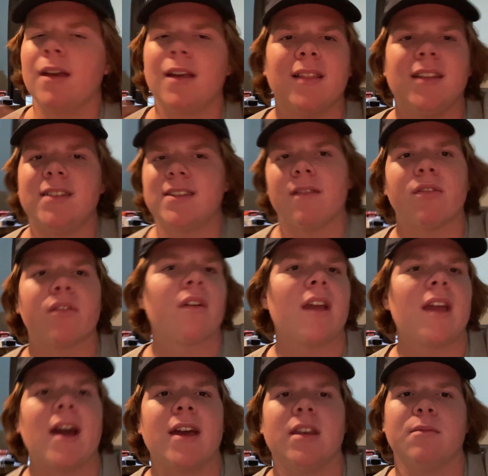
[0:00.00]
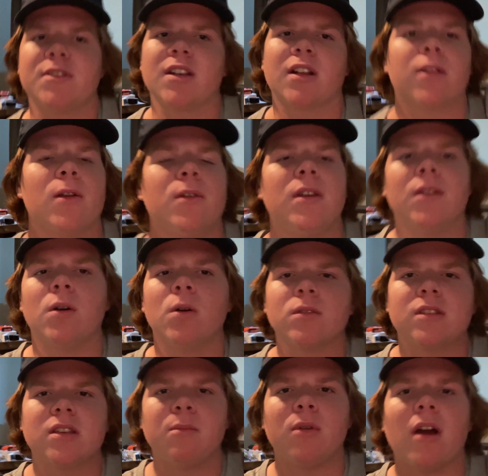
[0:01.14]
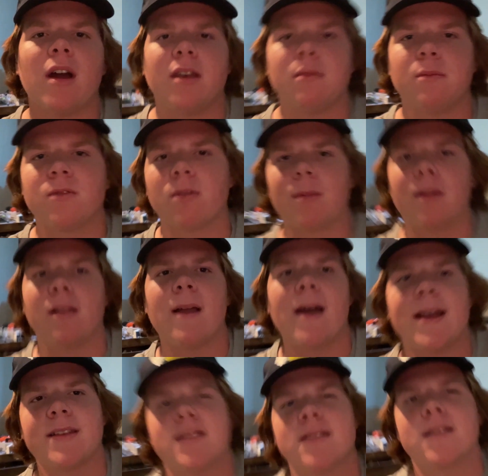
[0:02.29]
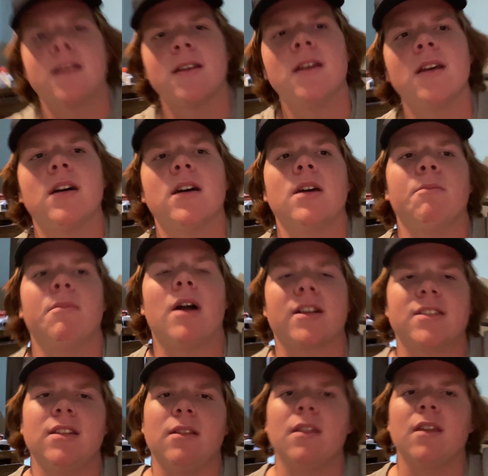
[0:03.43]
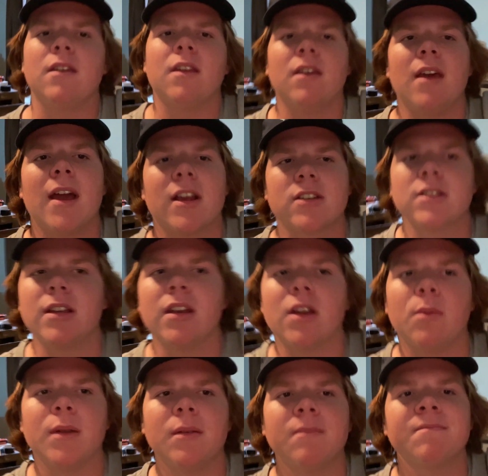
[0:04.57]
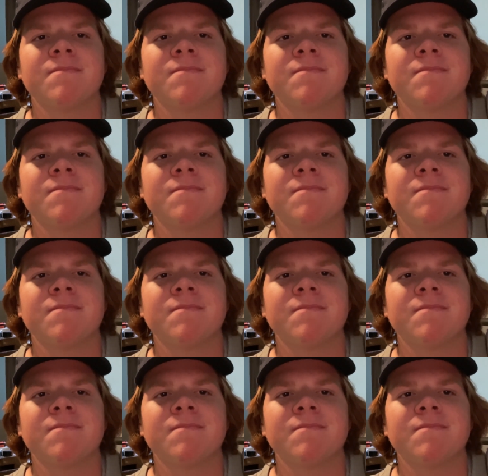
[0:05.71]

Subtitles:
at least 7 or 8 items, including the old TEMU items from the last unboxing that didn't actually get open.